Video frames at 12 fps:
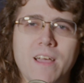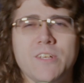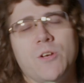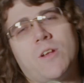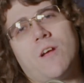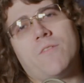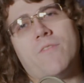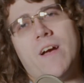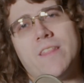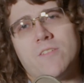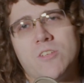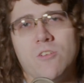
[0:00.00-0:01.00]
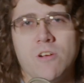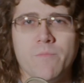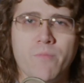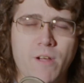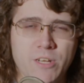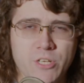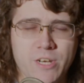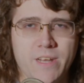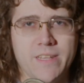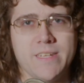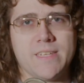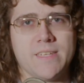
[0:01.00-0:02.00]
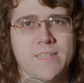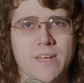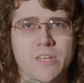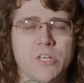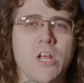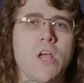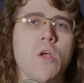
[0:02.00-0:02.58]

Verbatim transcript: I should clarify there's still compression on this and such.